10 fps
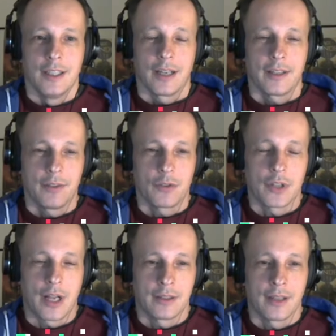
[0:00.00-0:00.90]
I think it was
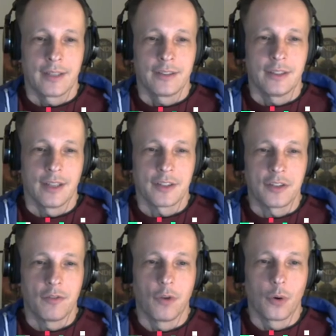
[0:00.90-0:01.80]

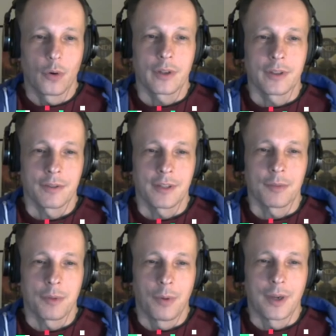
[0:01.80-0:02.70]
1994 that
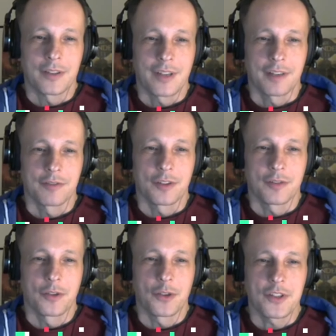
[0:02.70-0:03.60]
we went there for the
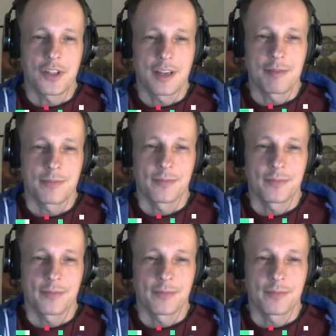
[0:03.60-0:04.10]
first time.